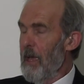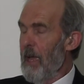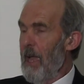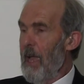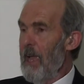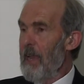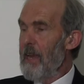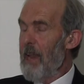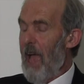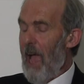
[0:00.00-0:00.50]

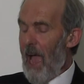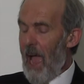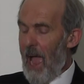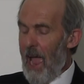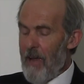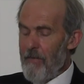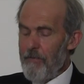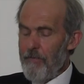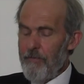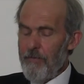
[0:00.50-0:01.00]
in
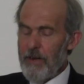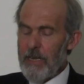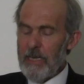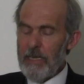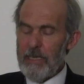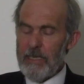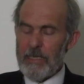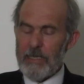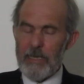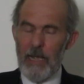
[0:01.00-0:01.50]

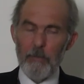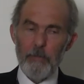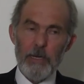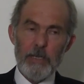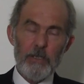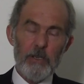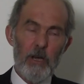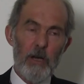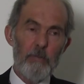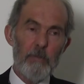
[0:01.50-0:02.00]
every
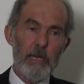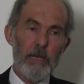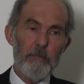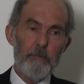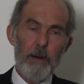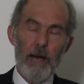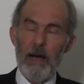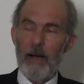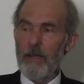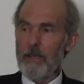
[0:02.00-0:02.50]
subatomic
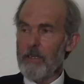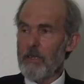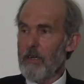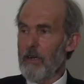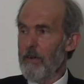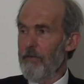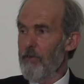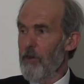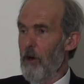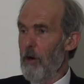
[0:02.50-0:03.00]

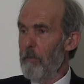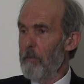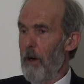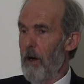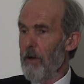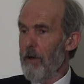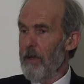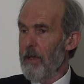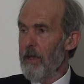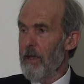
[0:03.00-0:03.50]
particle of your
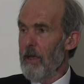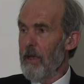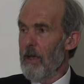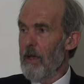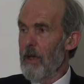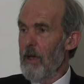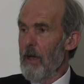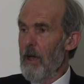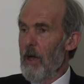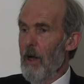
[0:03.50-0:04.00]
body
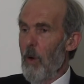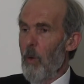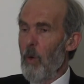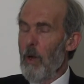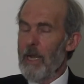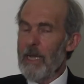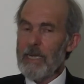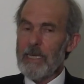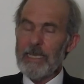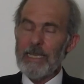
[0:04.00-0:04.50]

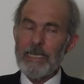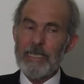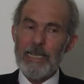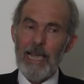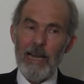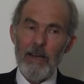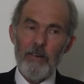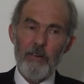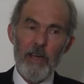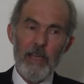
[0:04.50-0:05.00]
will
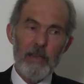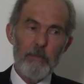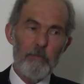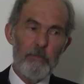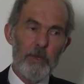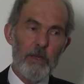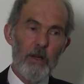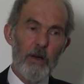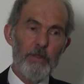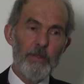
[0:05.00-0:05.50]
accelerate
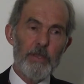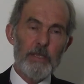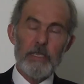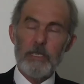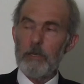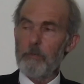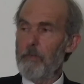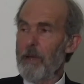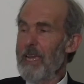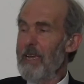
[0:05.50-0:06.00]
beyond the
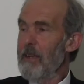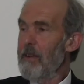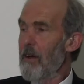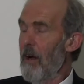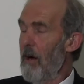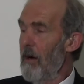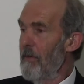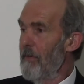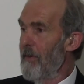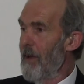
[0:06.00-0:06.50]
speed
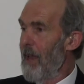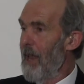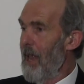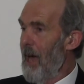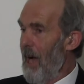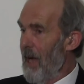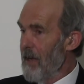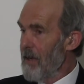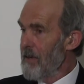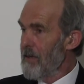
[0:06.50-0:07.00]
of
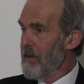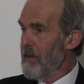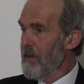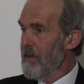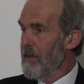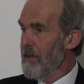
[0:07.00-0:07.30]
light.